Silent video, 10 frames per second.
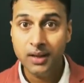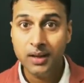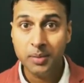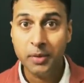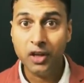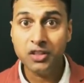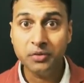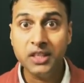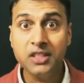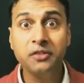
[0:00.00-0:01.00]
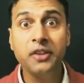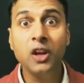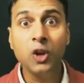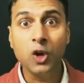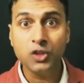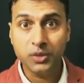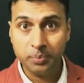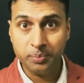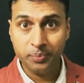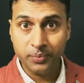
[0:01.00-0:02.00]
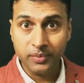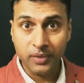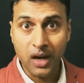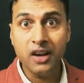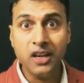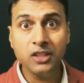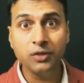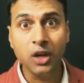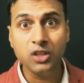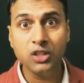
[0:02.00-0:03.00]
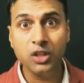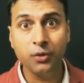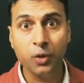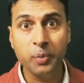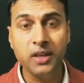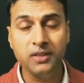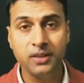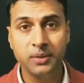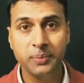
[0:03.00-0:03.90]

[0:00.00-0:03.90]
Because of this, we have lost hundreds of thousands of rupees.